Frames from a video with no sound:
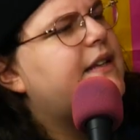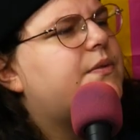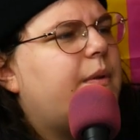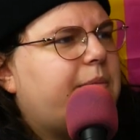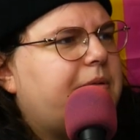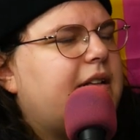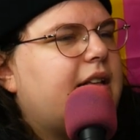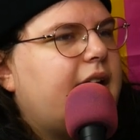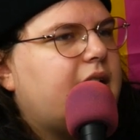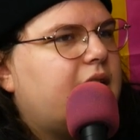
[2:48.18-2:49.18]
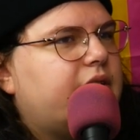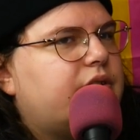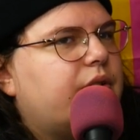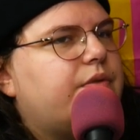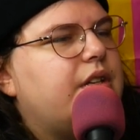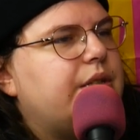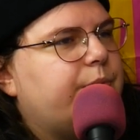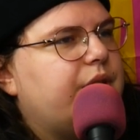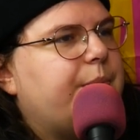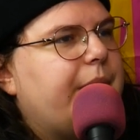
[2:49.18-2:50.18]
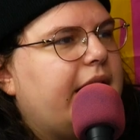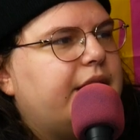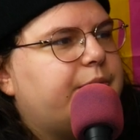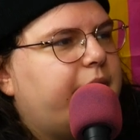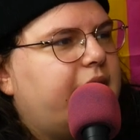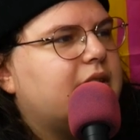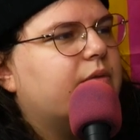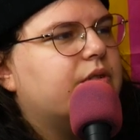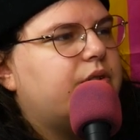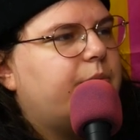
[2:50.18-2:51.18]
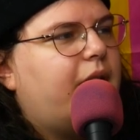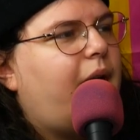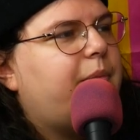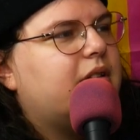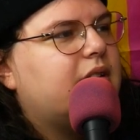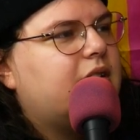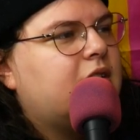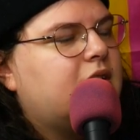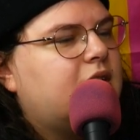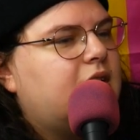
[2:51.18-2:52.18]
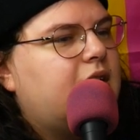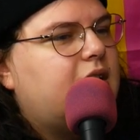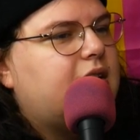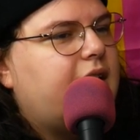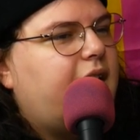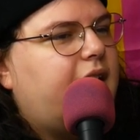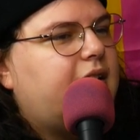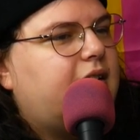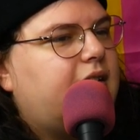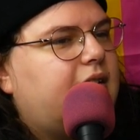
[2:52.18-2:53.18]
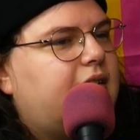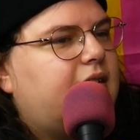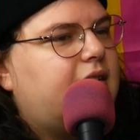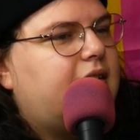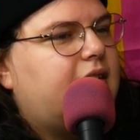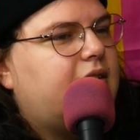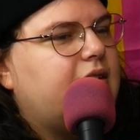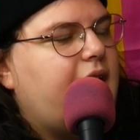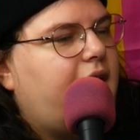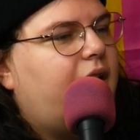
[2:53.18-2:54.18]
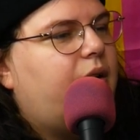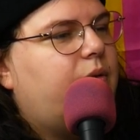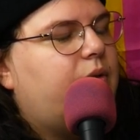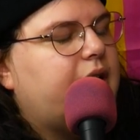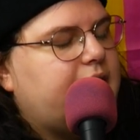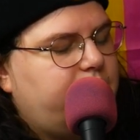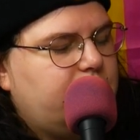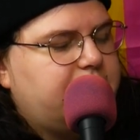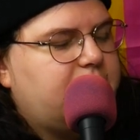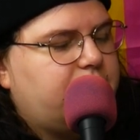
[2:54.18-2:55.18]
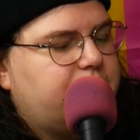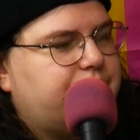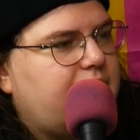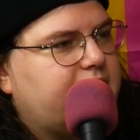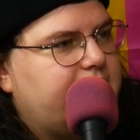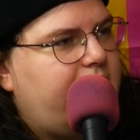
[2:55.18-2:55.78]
That's what. But like, so these were the bands, right, that were so popular that now, like, if you listen to Christian rock